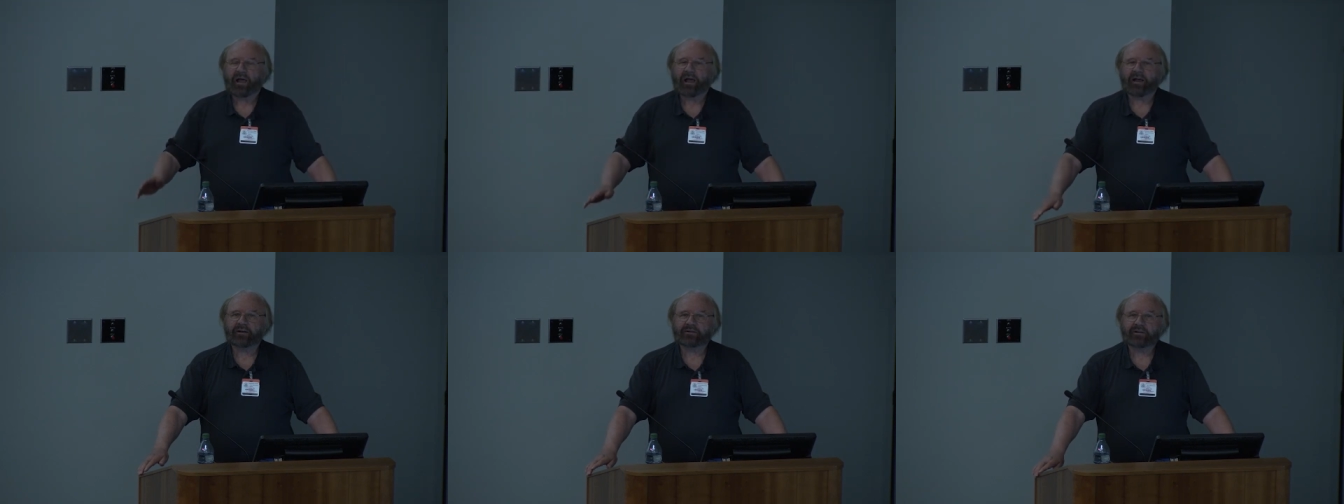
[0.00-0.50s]

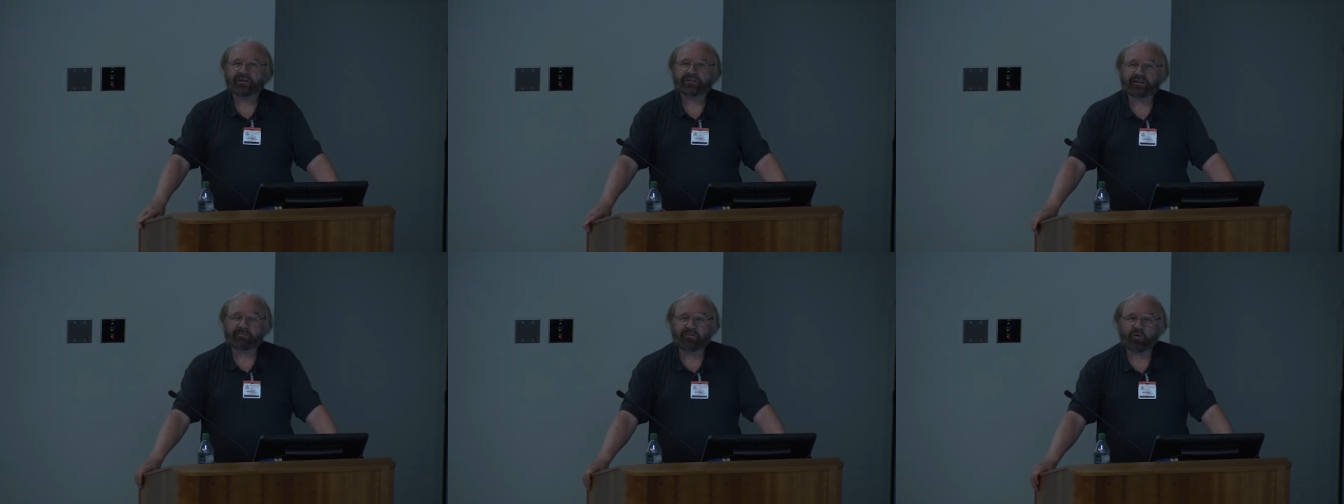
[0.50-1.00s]
and
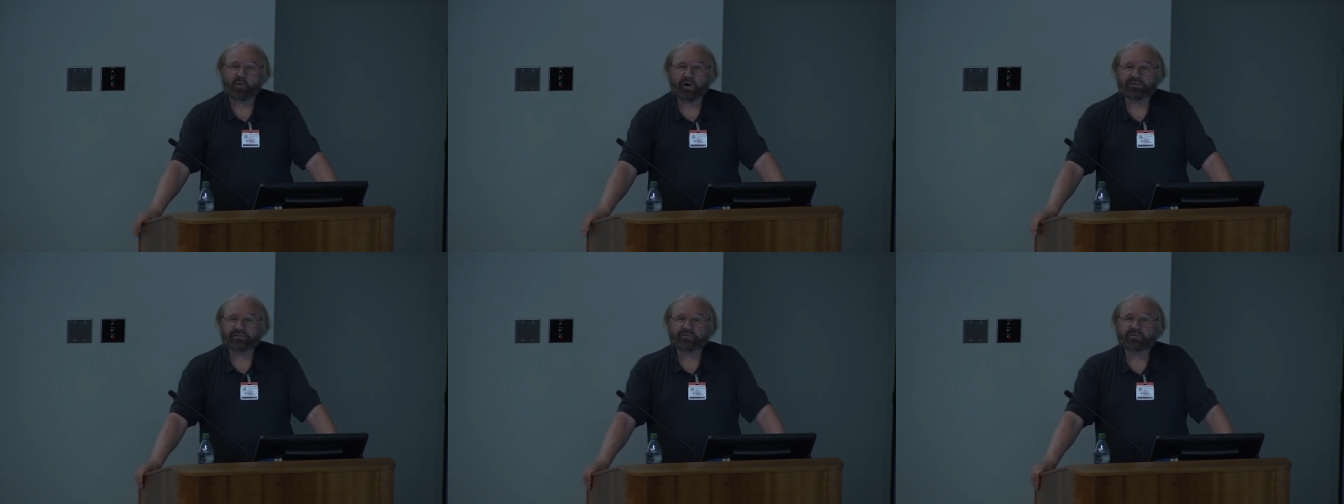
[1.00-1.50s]
some of the
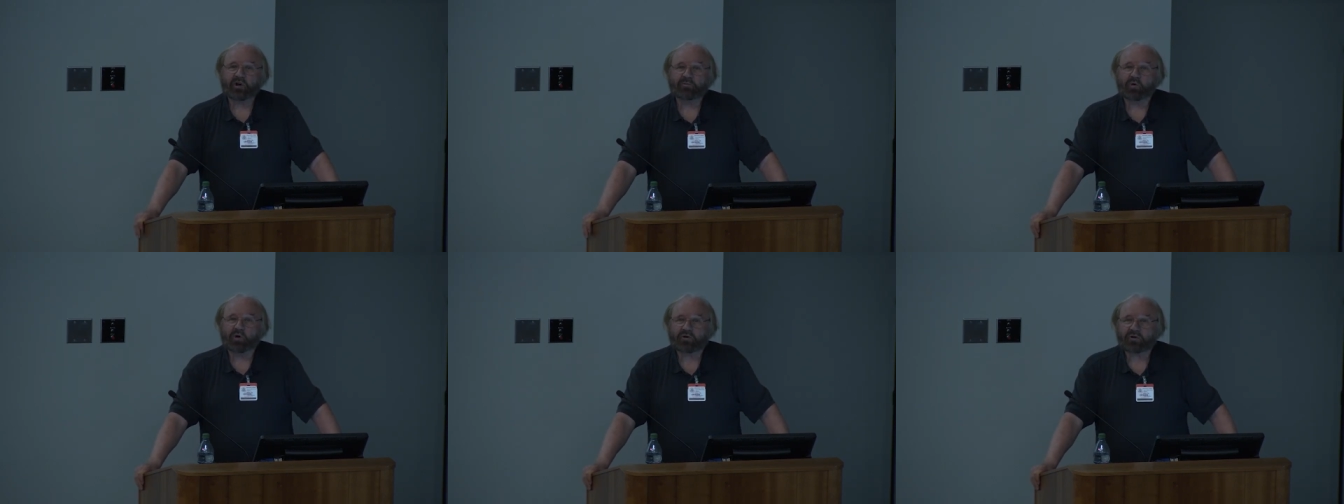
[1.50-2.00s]
ones who know
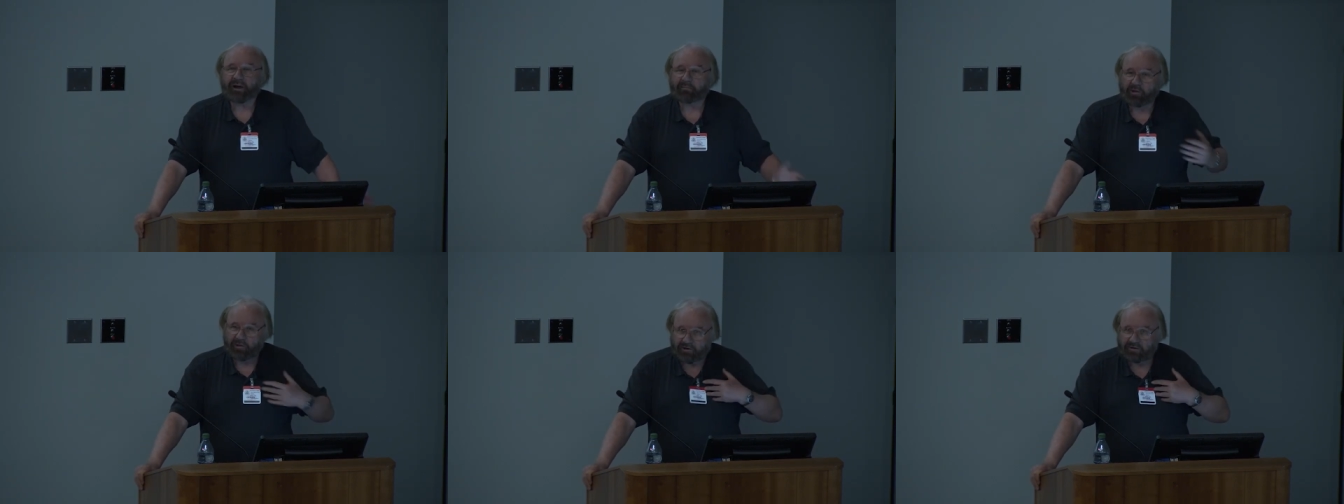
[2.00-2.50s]
more
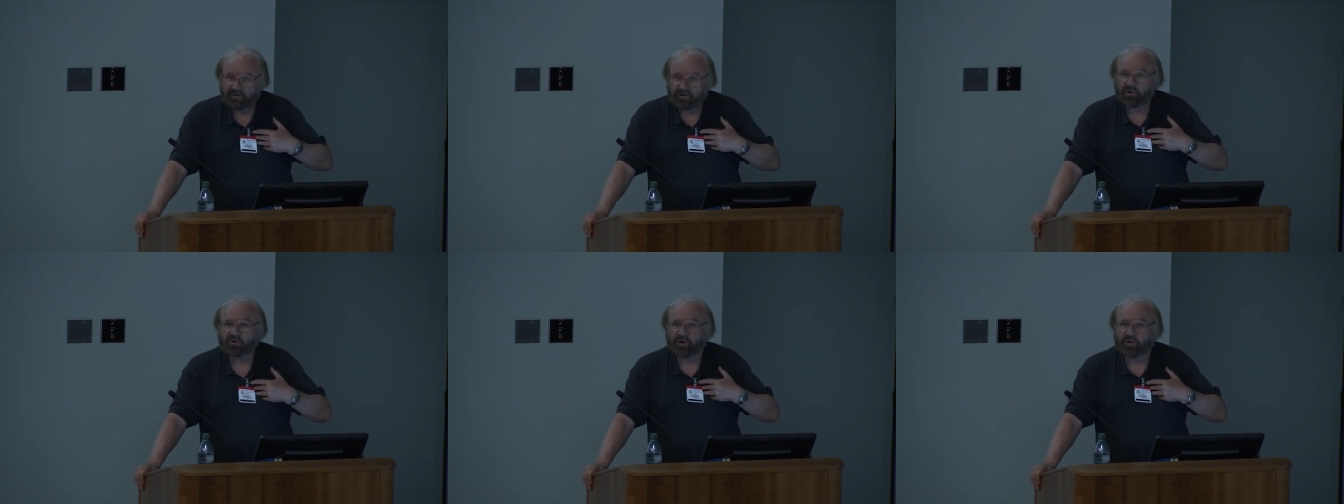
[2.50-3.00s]
grammar than
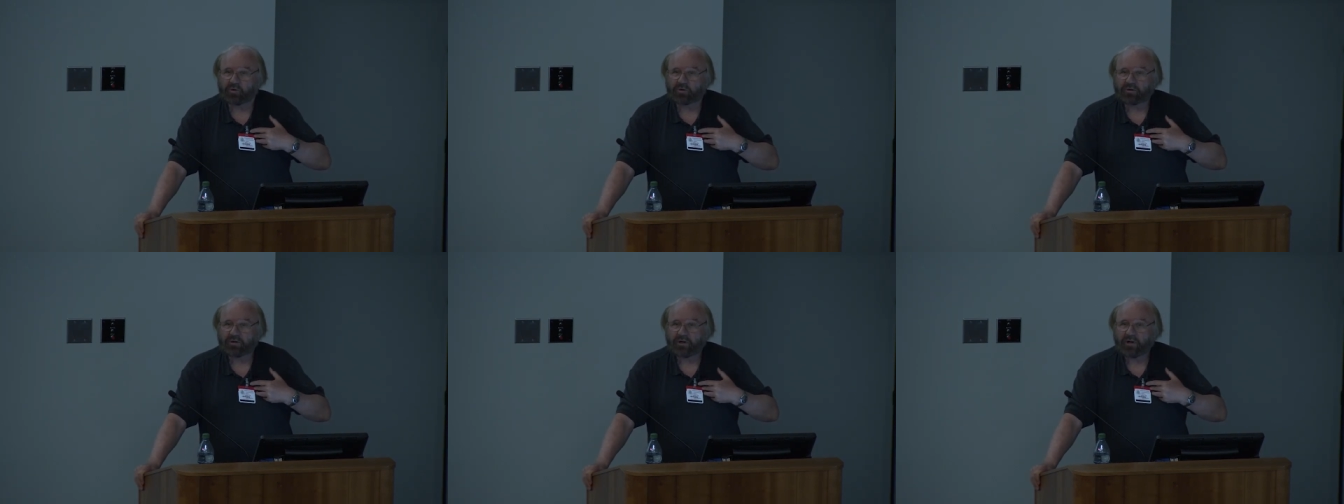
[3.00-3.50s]
you do